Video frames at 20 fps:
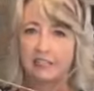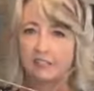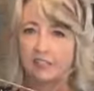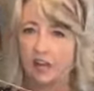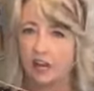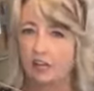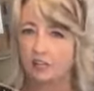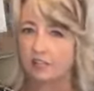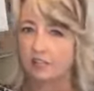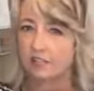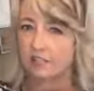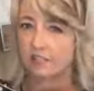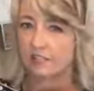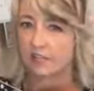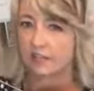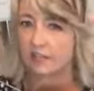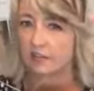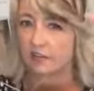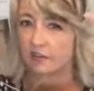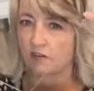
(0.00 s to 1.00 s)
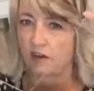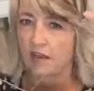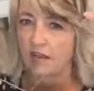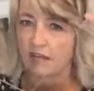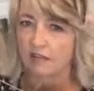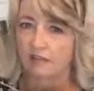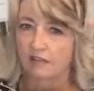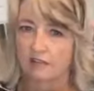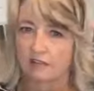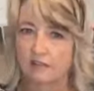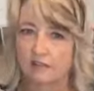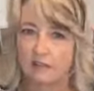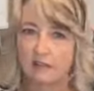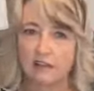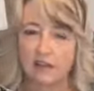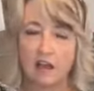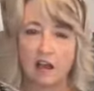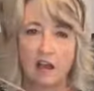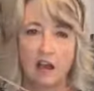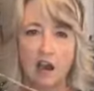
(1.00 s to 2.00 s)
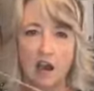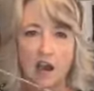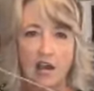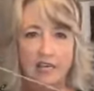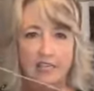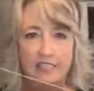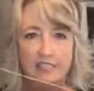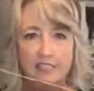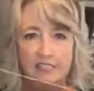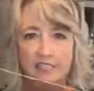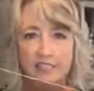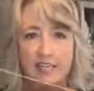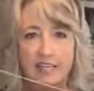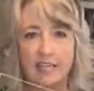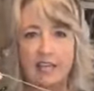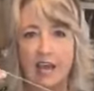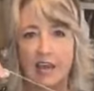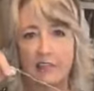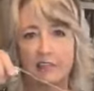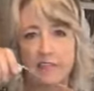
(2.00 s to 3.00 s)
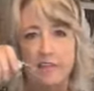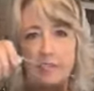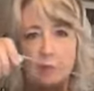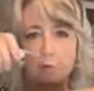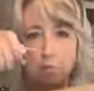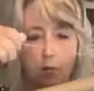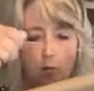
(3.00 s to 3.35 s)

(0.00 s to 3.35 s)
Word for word: It's hard to see the gray. Honestly, I